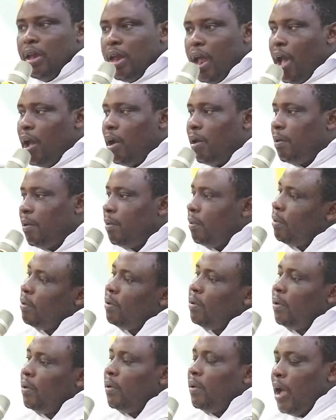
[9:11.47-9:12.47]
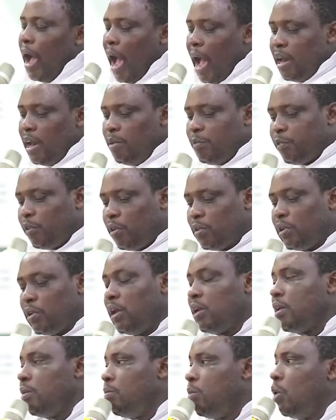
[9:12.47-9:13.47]
Now,
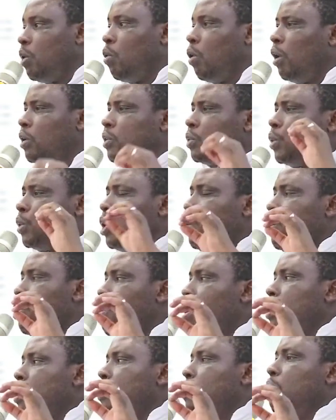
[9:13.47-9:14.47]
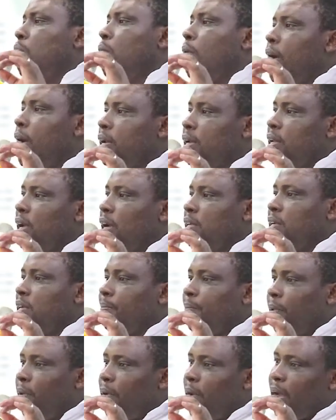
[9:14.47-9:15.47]
unfortunately, because we do not look at it as
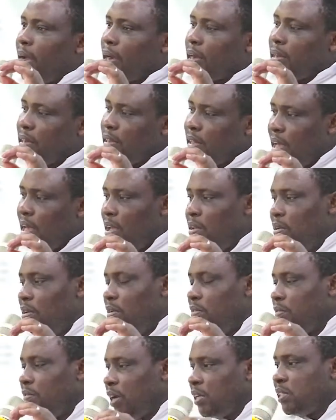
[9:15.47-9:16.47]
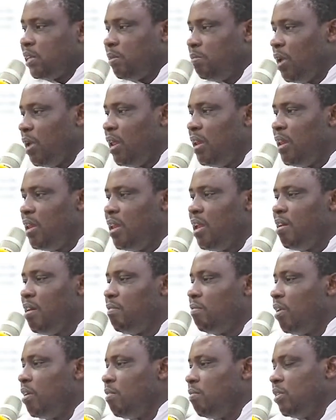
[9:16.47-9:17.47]
a product, a university may
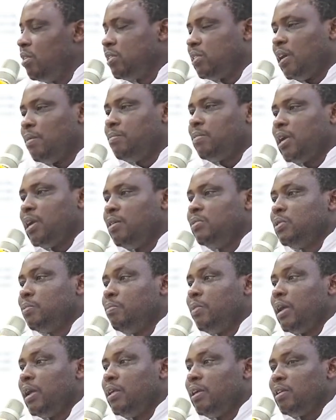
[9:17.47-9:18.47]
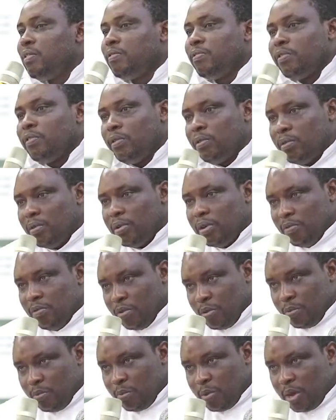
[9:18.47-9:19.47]
never even sometimes budget for
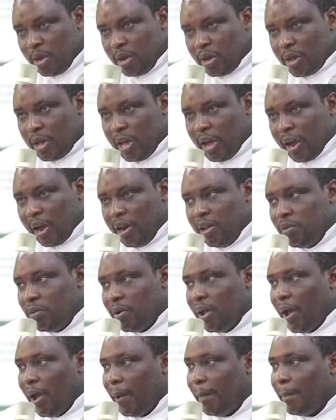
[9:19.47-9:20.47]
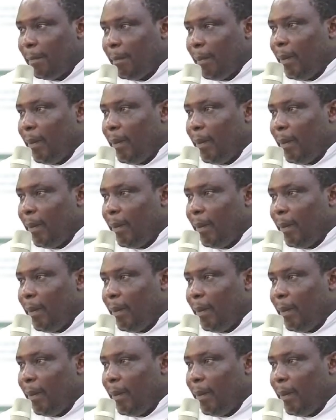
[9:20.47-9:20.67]
developing a curricula.